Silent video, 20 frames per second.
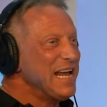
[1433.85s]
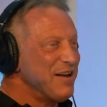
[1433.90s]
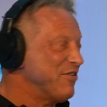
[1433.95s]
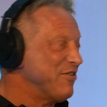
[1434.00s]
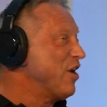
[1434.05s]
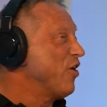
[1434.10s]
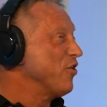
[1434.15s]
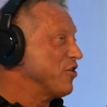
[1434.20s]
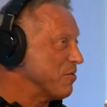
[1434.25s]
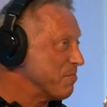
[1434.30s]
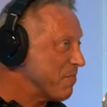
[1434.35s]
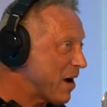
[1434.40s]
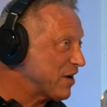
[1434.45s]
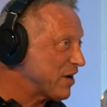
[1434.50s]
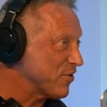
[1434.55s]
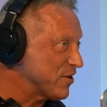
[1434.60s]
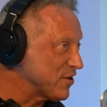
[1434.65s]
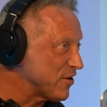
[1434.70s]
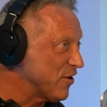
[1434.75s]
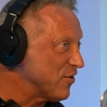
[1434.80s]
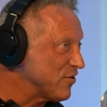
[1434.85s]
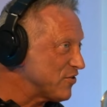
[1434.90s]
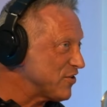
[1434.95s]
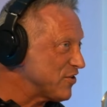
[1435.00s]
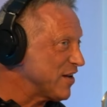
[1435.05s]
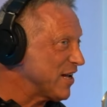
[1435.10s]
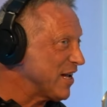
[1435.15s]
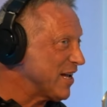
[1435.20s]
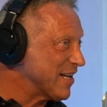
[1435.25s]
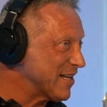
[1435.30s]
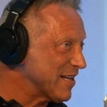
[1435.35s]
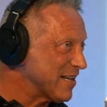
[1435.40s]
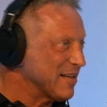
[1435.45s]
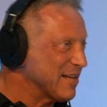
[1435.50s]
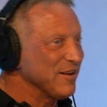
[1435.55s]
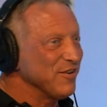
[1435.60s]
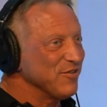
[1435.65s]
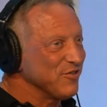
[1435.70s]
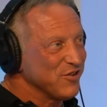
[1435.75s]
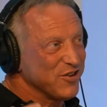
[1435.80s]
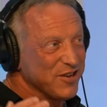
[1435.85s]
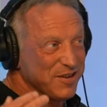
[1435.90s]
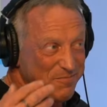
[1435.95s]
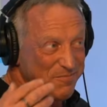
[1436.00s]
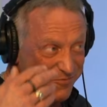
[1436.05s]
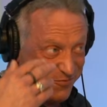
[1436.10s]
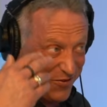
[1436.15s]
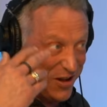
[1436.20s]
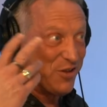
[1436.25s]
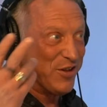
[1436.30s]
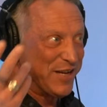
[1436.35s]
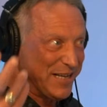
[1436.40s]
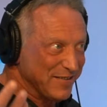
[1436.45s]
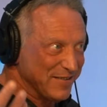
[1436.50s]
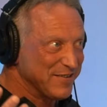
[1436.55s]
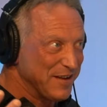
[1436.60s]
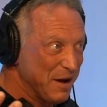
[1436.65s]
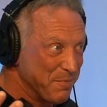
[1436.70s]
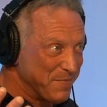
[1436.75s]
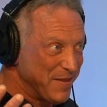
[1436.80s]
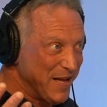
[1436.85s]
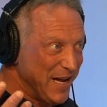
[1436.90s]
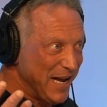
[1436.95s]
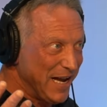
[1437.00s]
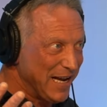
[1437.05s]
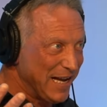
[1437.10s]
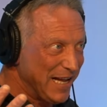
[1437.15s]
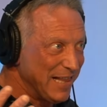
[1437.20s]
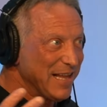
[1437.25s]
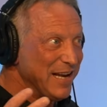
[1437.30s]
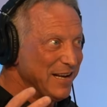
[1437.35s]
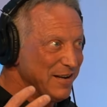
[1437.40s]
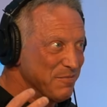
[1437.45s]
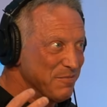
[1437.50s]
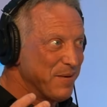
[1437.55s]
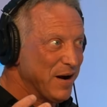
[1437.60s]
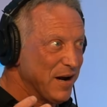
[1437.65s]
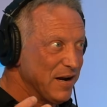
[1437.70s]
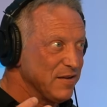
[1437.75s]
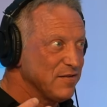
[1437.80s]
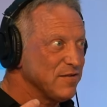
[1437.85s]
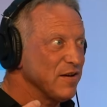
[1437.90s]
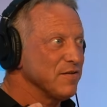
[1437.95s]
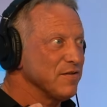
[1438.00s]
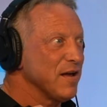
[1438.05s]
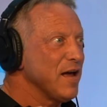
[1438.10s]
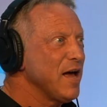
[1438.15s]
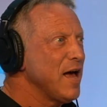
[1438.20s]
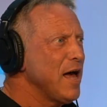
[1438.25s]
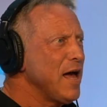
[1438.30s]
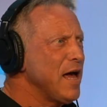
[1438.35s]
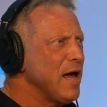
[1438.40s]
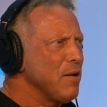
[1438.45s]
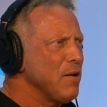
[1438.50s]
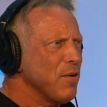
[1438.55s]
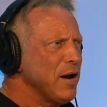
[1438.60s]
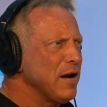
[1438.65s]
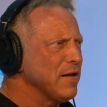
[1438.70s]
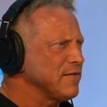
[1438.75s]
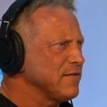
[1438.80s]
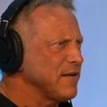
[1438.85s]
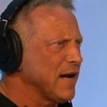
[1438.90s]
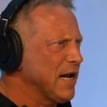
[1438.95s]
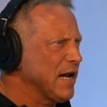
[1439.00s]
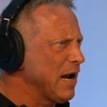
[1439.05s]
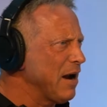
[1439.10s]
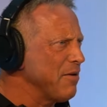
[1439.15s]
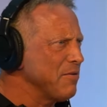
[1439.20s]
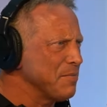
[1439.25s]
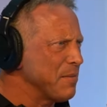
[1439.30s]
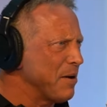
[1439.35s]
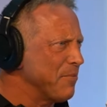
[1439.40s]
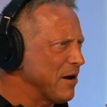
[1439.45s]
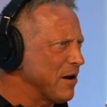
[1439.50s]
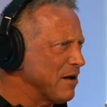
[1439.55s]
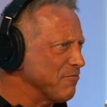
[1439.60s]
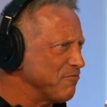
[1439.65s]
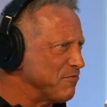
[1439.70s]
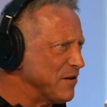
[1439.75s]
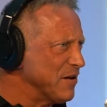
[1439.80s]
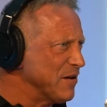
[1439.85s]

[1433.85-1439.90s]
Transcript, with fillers: Even though you're microdosing, you're feeling something, and then your body says, "Hey, wait a second, I remember that